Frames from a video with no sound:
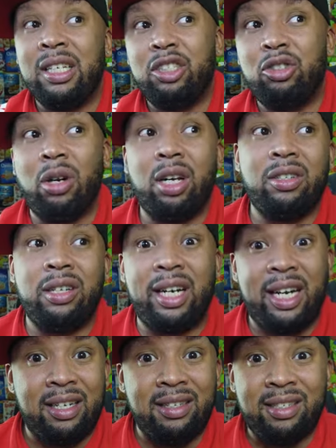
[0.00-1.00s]
struggling
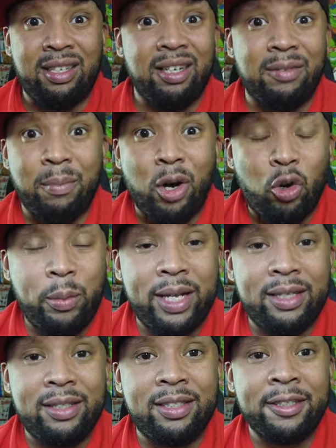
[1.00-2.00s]
in certain
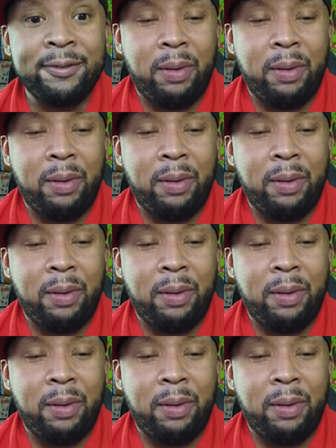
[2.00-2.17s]
moments